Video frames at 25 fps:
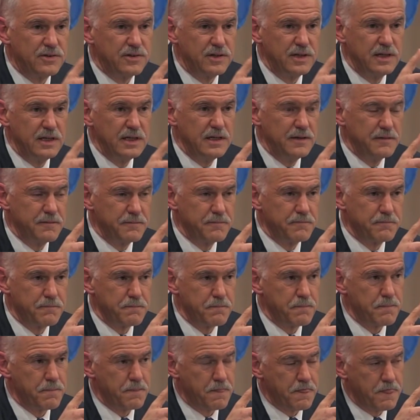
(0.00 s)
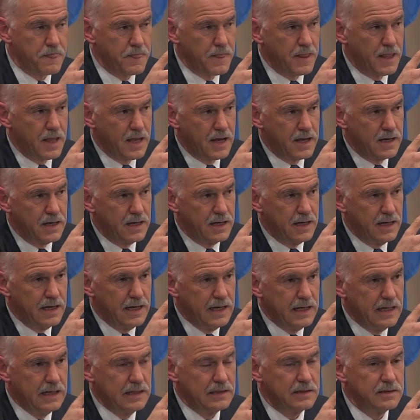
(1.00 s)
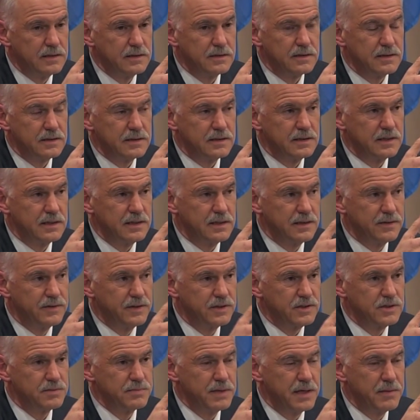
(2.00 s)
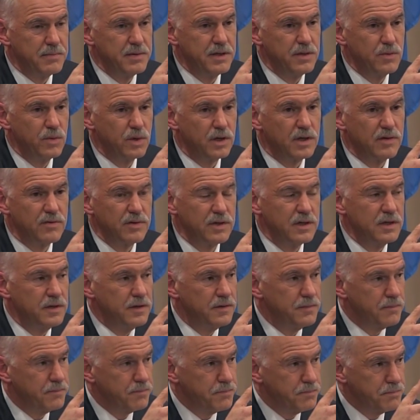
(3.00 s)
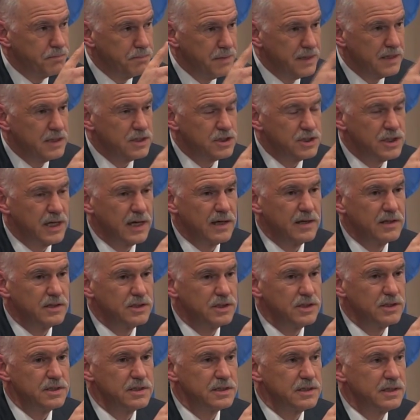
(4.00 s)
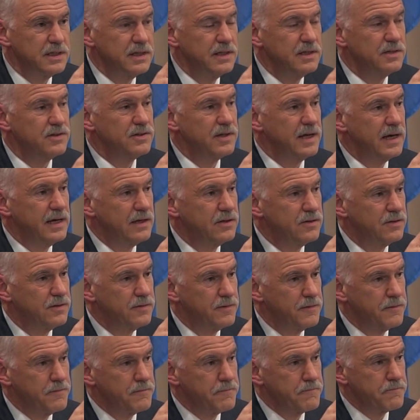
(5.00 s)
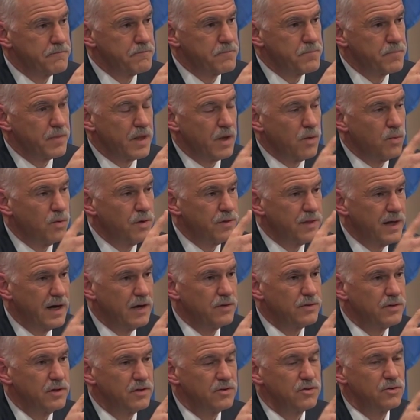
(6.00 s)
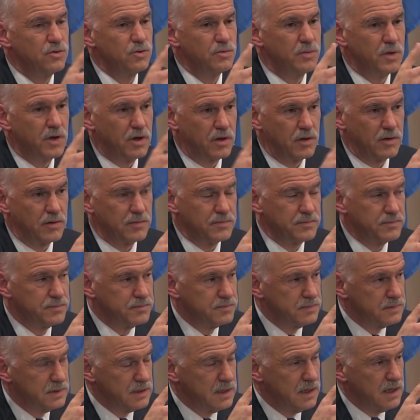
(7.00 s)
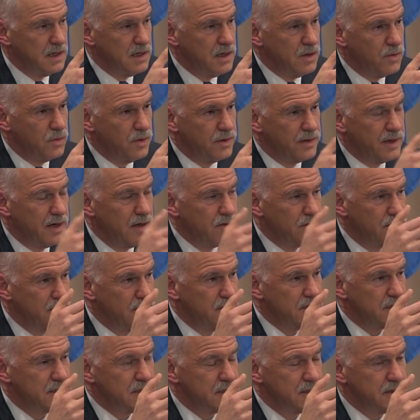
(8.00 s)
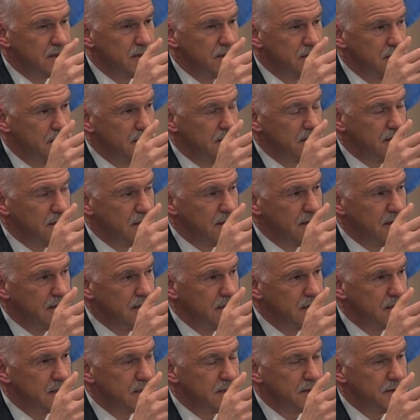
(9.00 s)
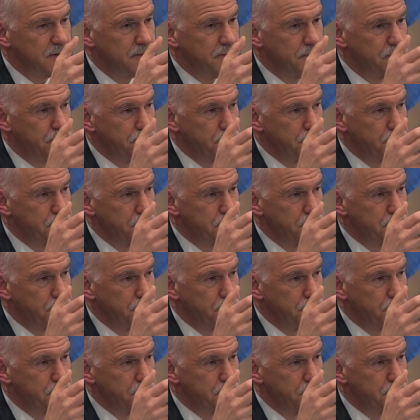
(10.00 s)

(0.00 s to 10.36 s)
see, and this may be one of the biggest challenges, is that without this new model, without this